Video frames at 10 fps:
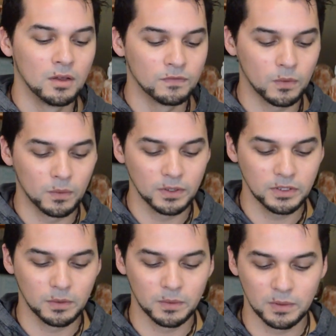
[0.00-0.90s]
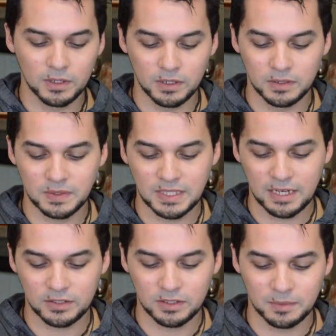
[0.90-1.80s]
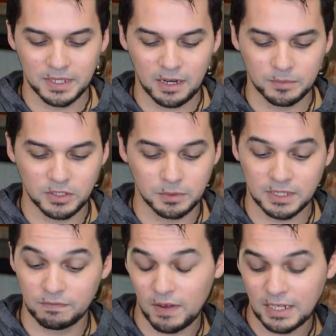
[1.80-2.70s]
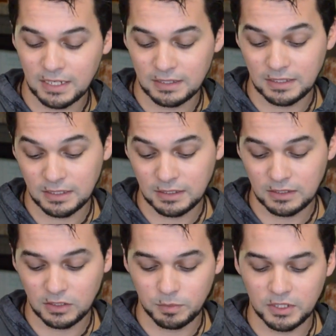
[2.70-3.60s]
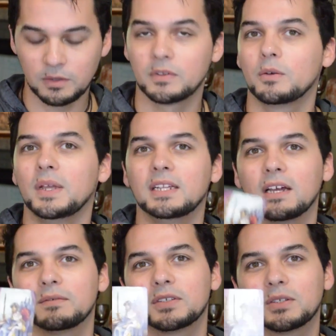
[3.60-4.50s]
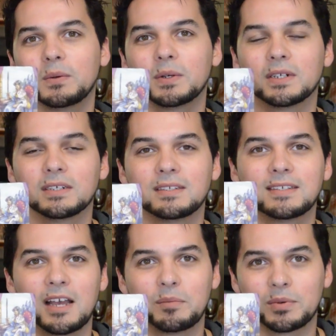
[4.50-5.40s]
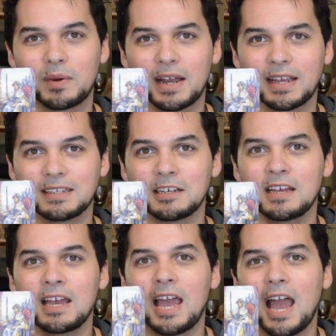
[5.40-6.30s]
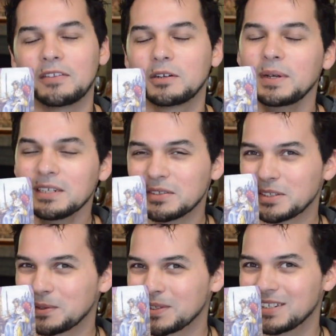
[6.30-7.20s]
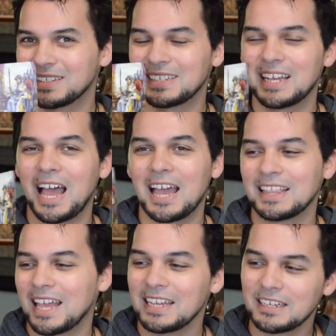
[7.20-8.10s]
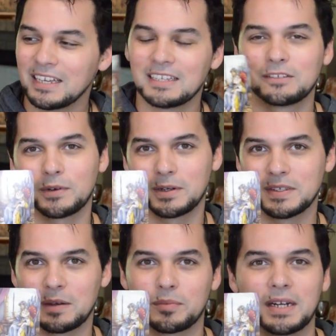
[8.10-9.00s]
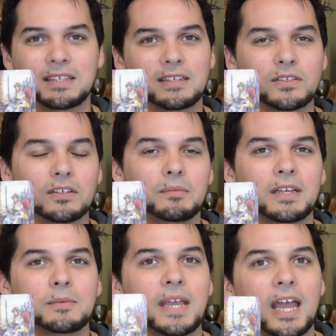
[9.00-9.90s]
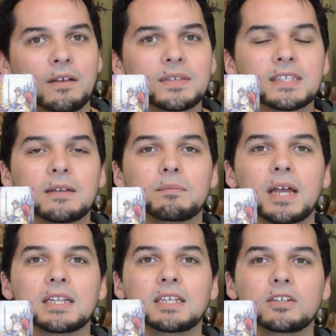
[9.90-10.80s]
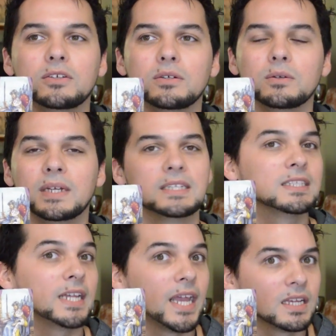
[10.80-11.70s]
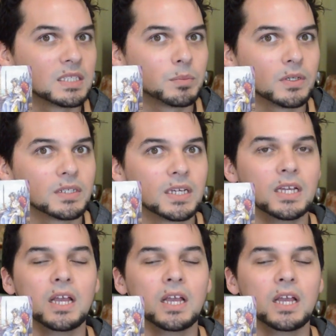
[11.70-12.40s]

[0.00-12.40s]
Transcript: For your Earth sector, when it comes to work and finances, we do have the Queen of Swords upright. And the Queen of Swords, I like as far as upright is concerned, because we have somebody who is an expert